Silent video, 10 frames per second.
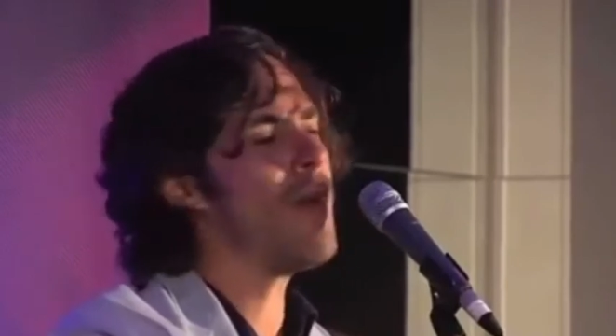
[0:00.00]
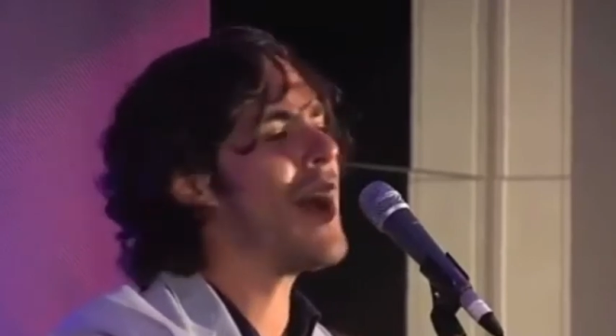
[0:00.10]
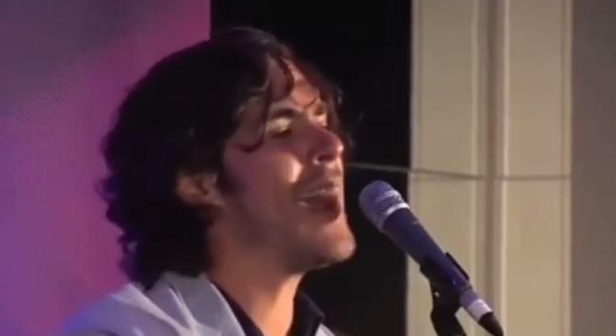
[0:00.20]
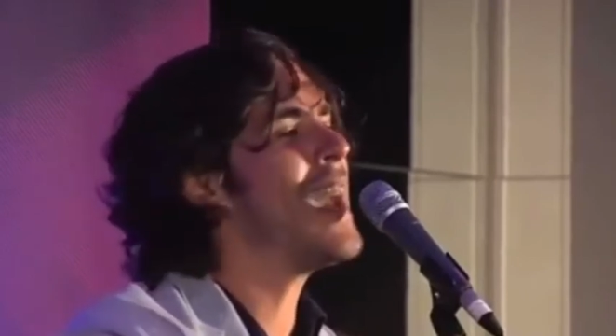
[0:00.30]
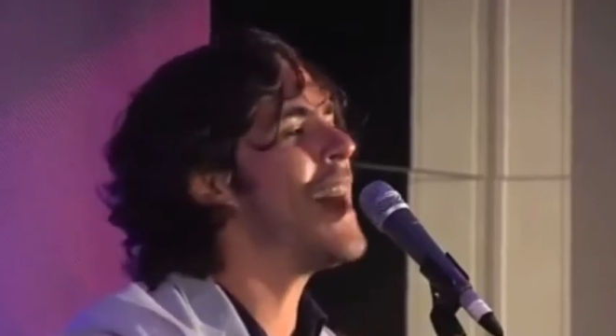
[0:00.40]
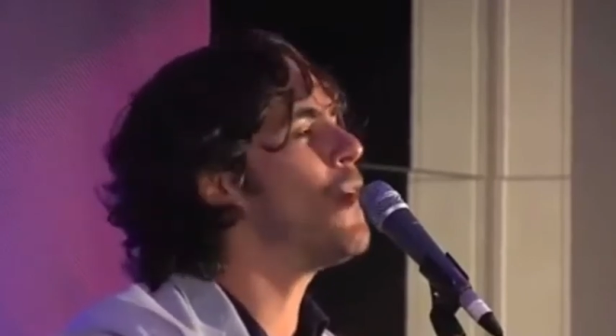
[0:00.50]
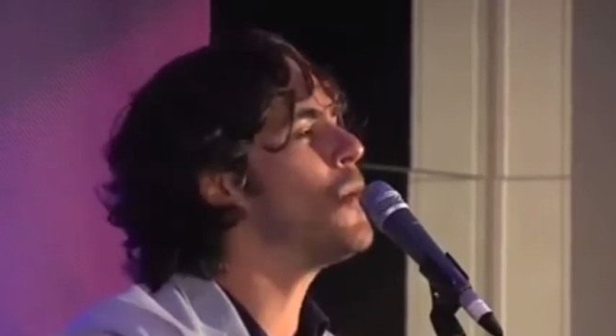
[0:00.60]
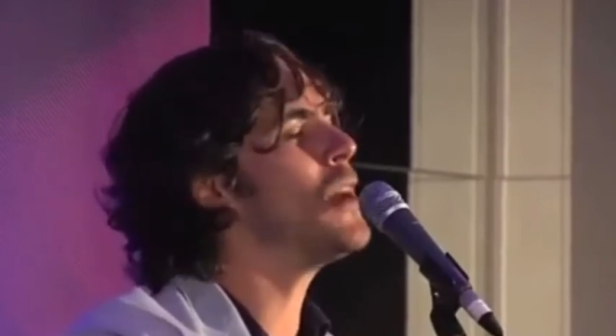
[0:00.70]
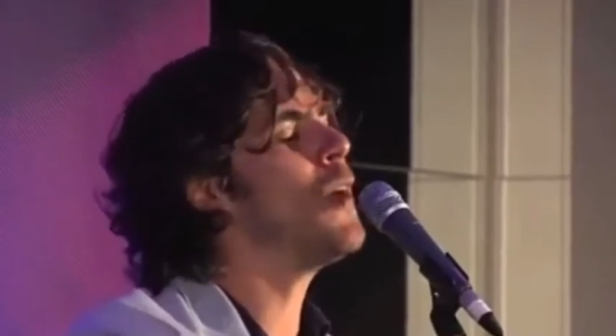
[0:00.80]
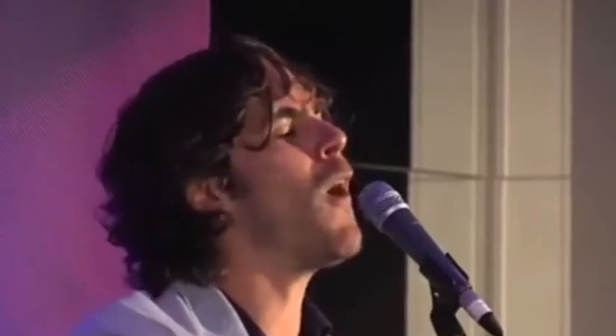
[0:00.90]
why are
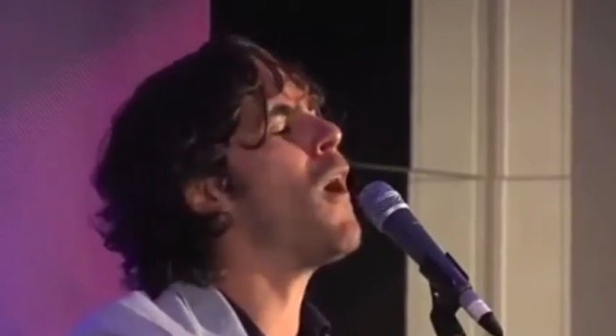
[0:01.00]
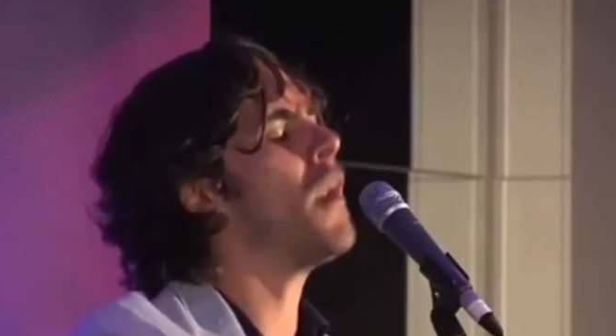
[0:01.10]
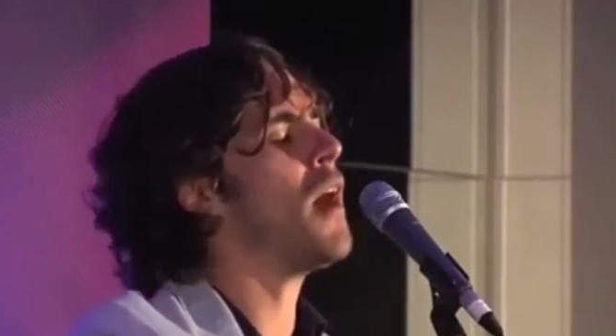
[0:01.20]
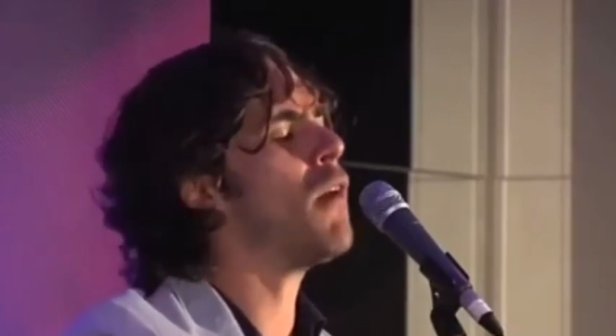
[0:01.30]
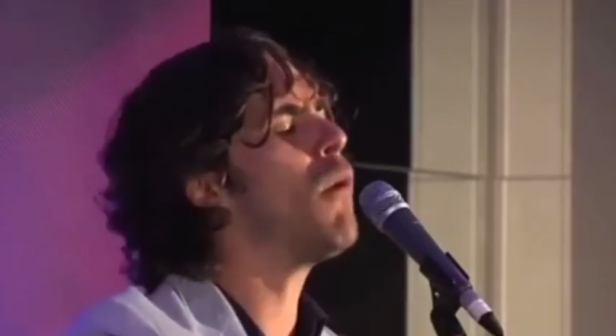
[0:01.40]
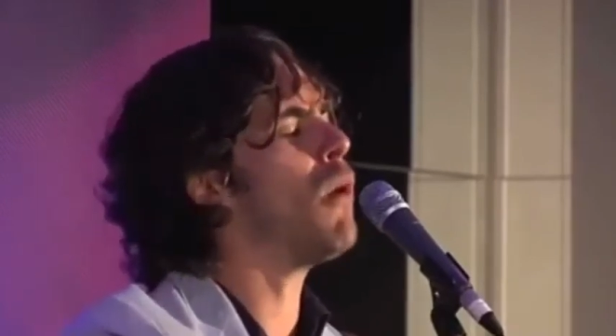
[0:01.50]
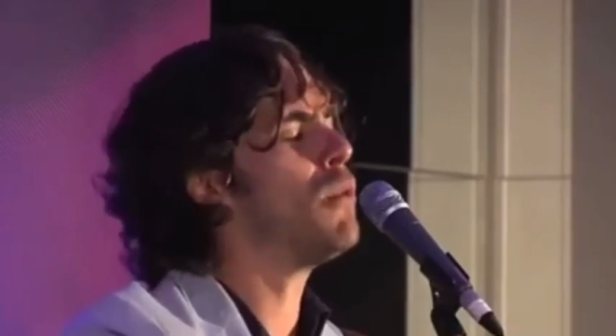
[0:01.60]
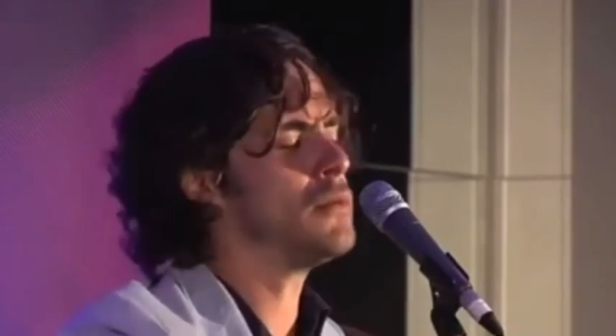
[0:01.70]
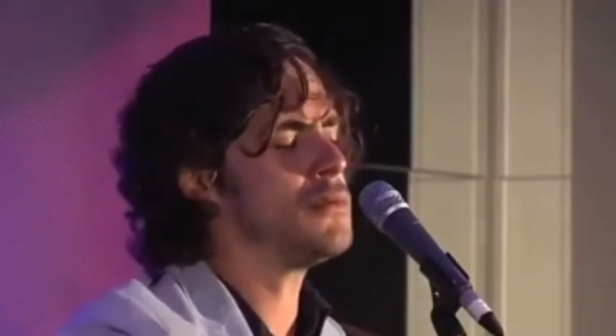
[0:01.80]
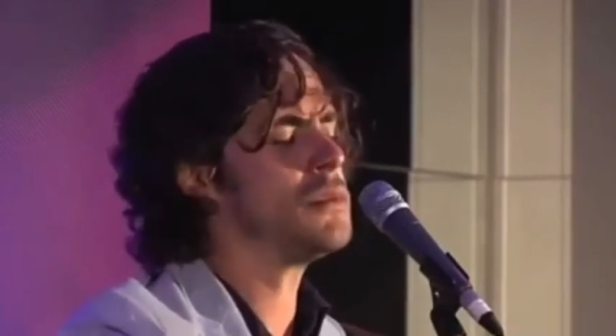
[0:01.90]
we on our
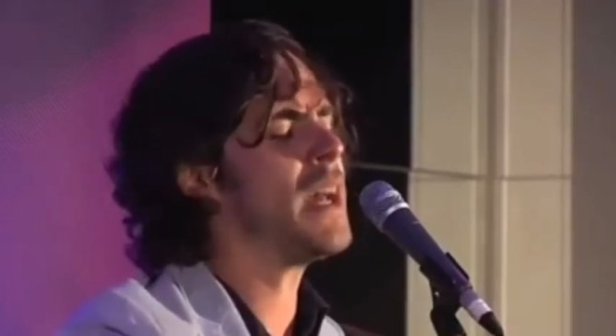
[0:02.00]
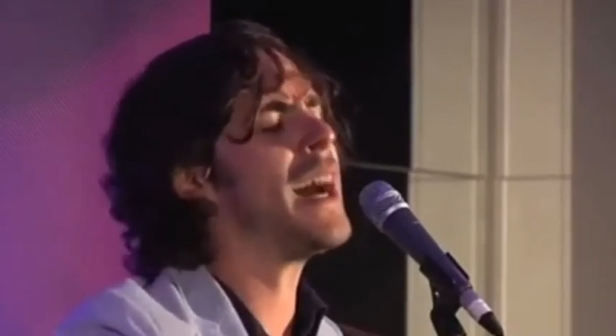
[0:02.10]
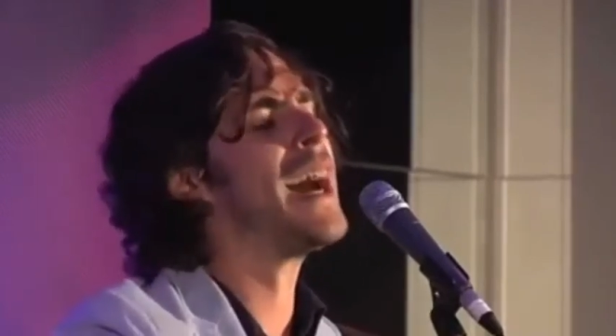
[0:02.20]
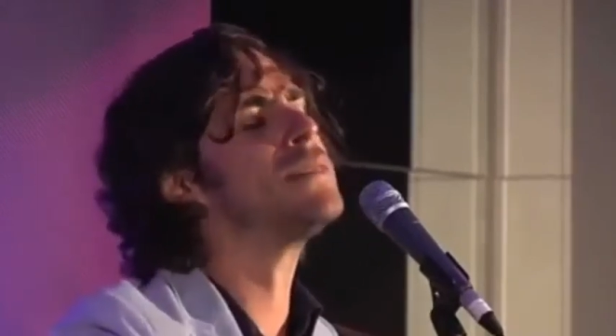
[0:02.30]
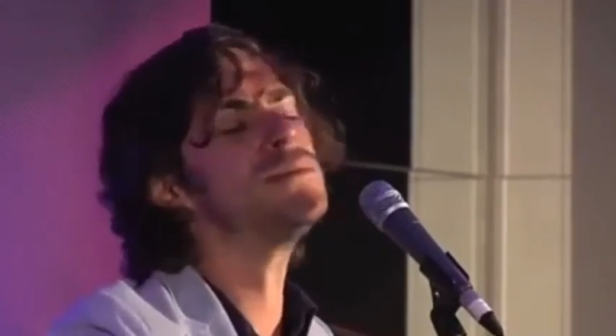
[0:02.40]
own now?